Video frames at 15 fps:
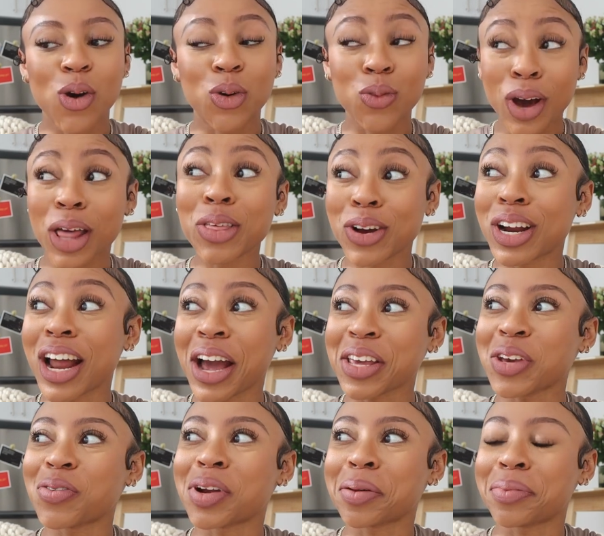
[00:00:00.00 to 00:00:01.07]
whether or
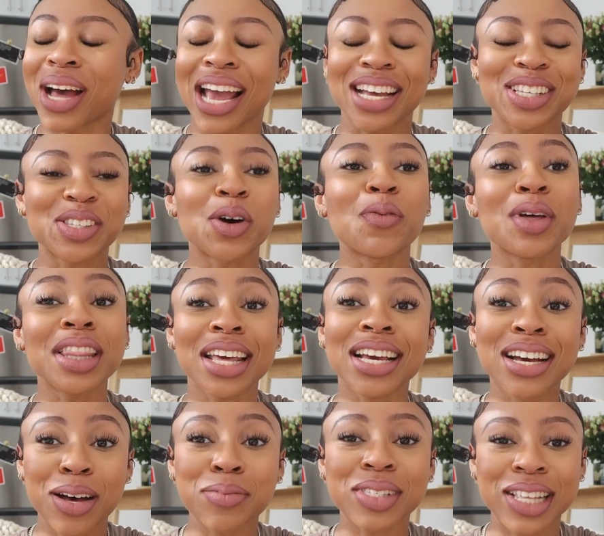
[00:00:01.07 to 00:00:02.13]
not you want to buy it. So when
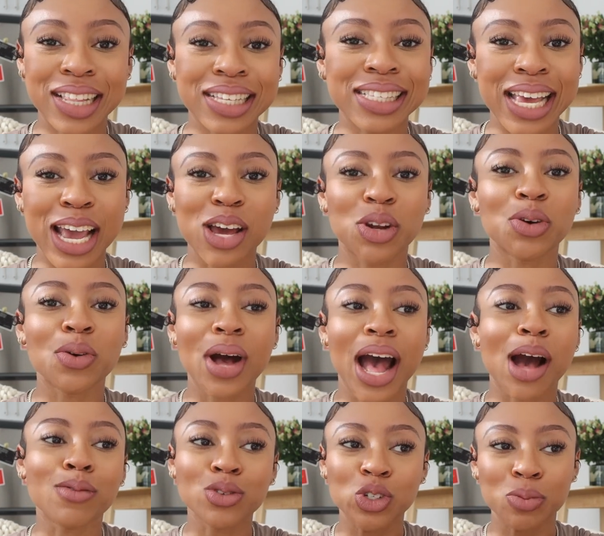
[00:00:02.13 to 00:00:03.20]
it comes to this candle,
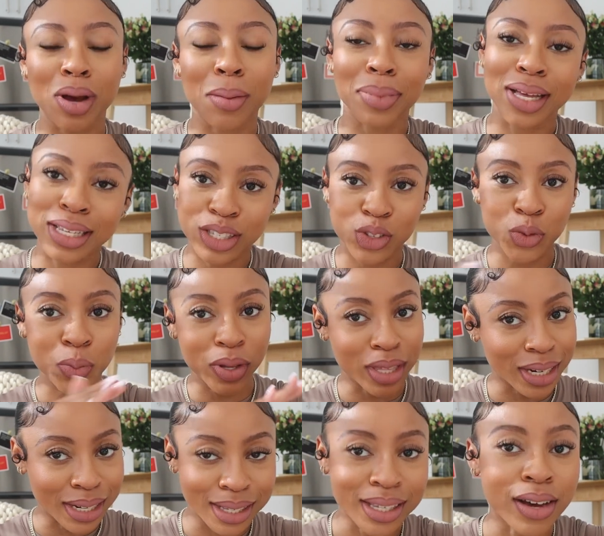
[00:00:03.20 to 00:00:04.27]
I will do my best to put
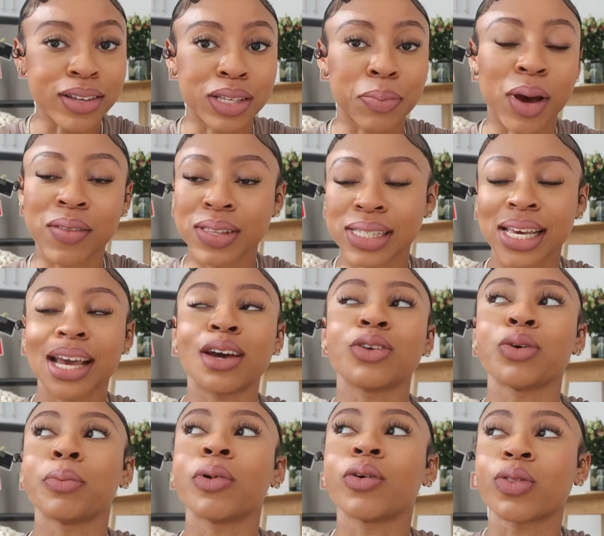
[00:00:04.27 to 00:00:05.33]
the details about this
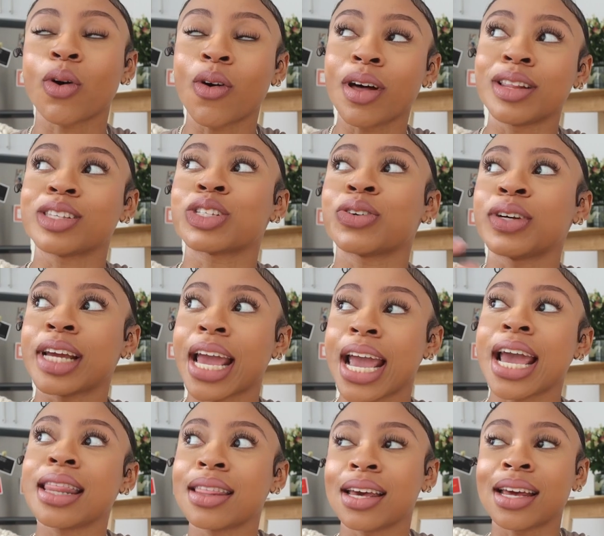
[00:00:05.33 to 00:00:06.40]
candle both on the screen
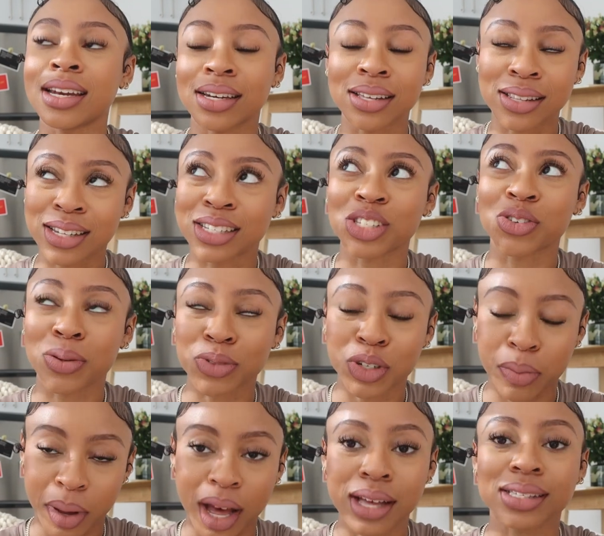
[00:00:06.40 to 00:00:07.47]
and in the
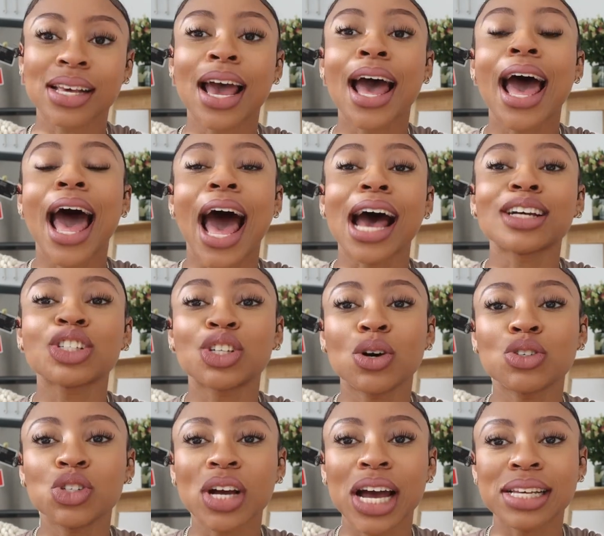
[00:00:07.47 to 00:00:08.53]
description box. I
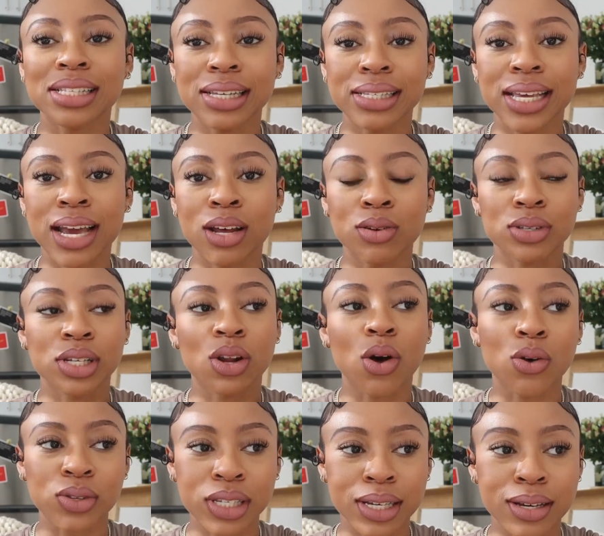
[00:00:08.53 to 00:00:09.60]
showed you guys these candles in
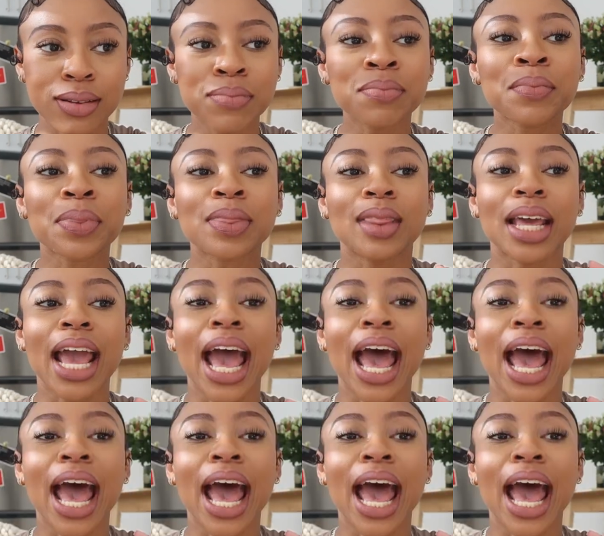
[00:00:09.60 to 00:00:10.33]
Ulta. They